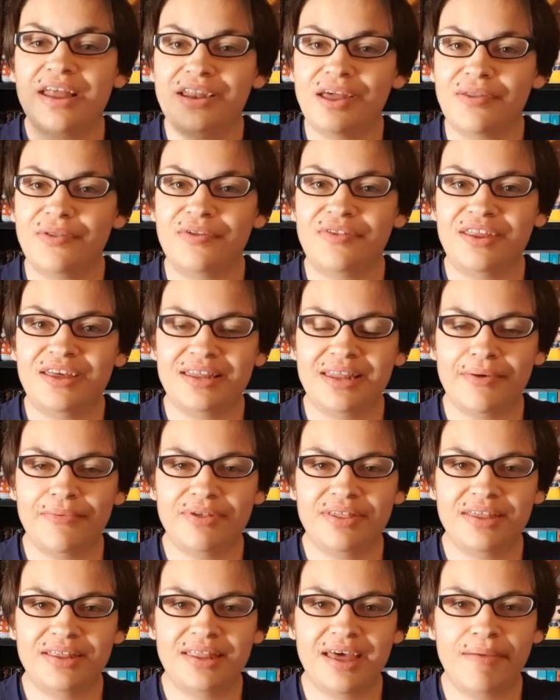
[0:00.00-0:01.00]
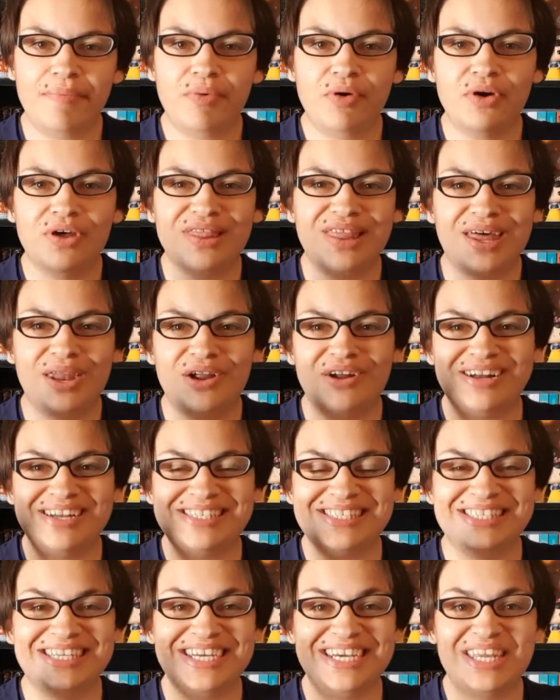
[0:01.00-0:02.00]
Another thing that was in that book that
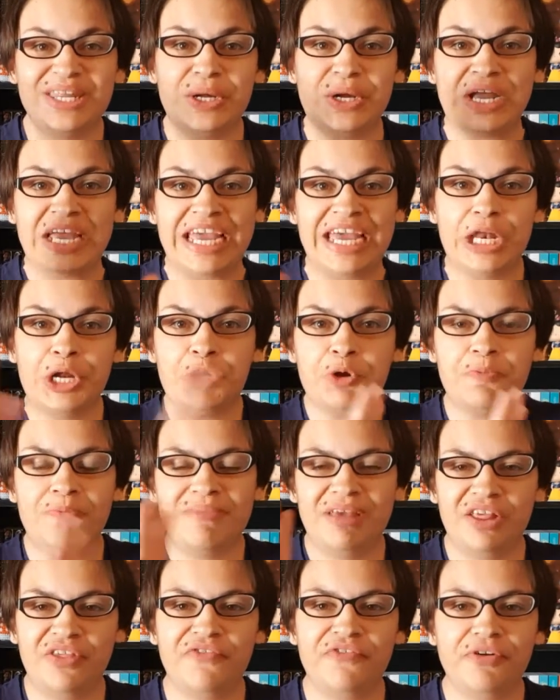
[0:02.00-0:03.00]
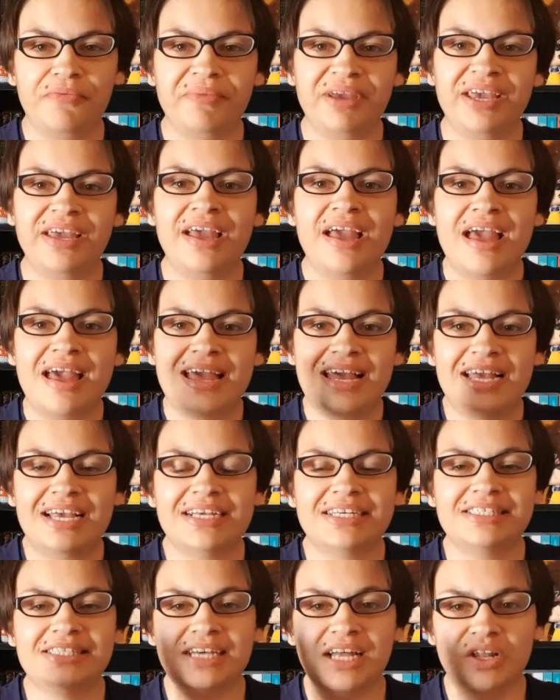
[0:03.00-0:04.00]
is either hit or miss for me
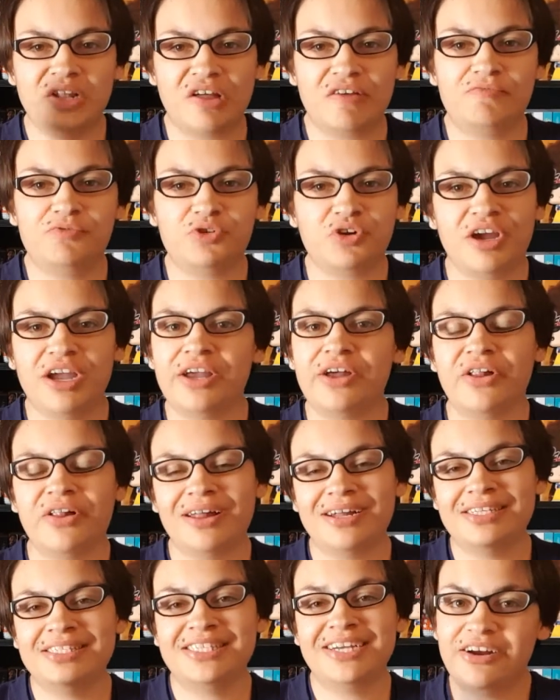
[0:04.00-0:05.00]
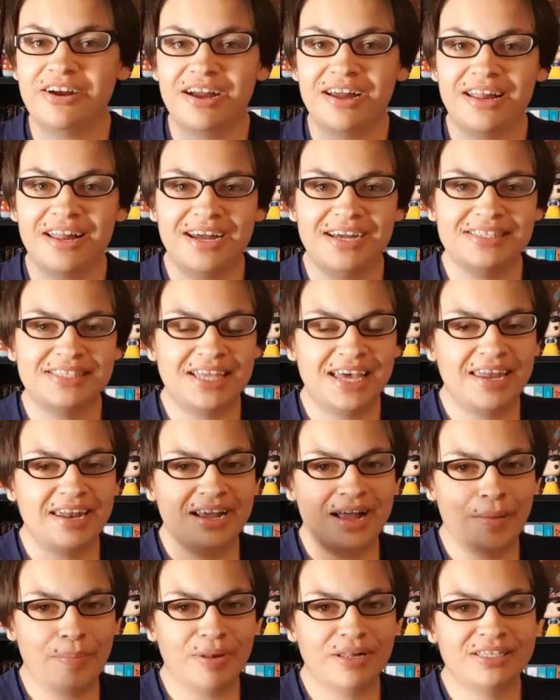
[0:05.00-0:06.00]
is a love triangle. And Sara Ella has said
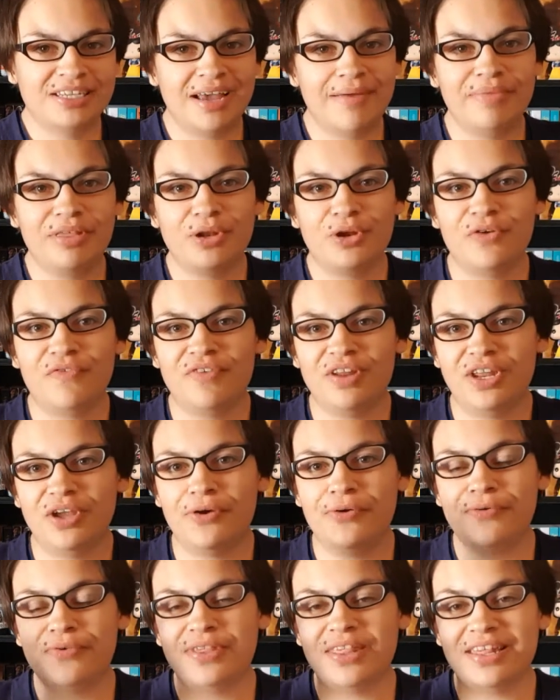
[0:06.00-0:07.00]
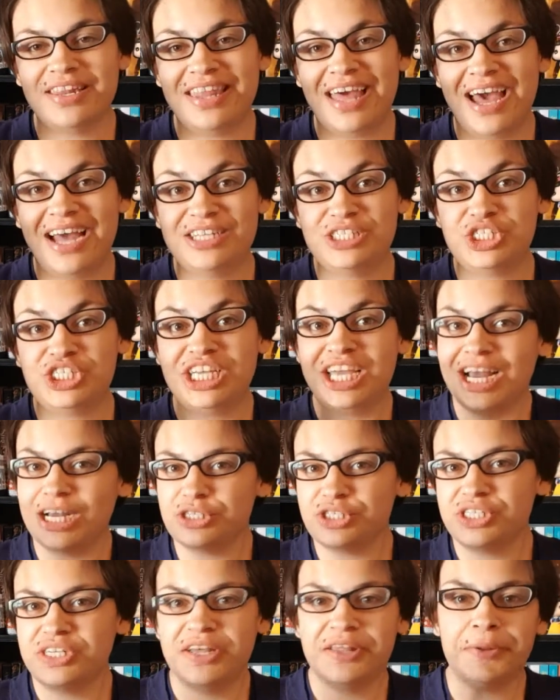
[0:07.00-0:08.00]
a couple of times in her videos that she
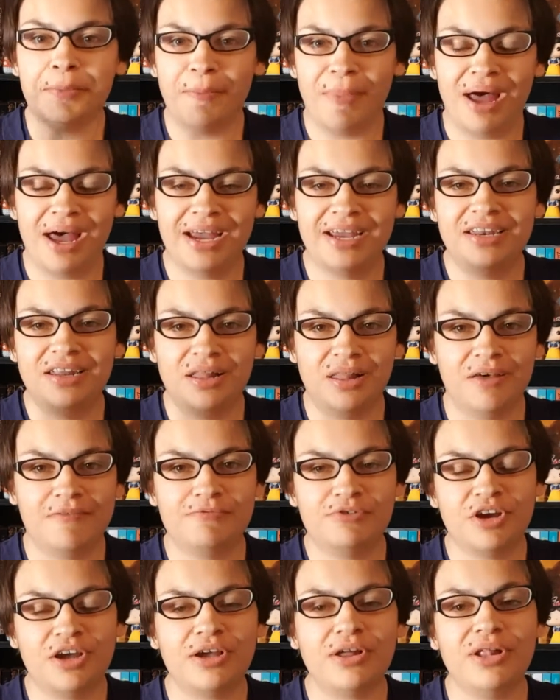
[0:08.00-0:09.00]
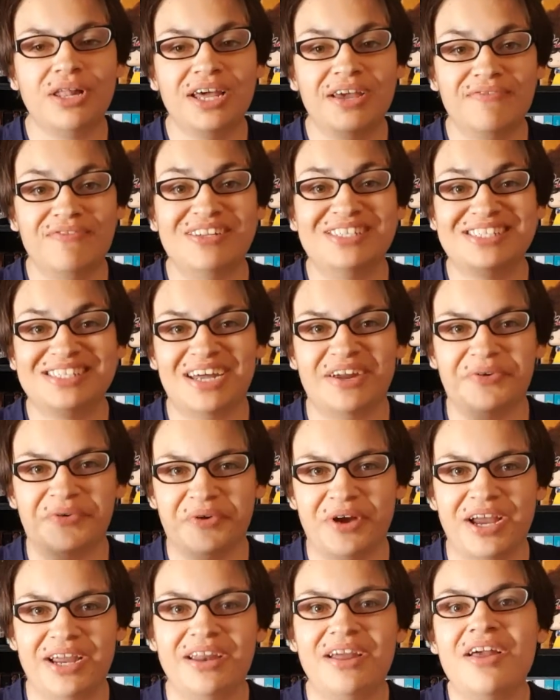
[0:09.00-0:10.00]
actually doesn't mind a love triangle if it's done
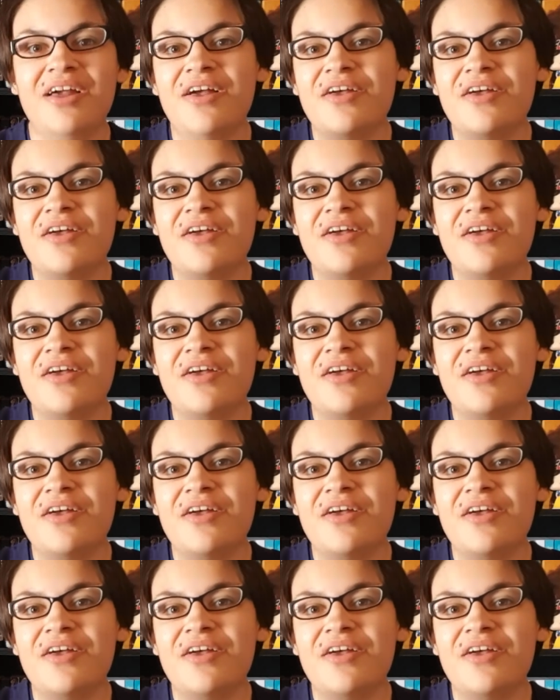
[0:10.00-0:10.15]
right.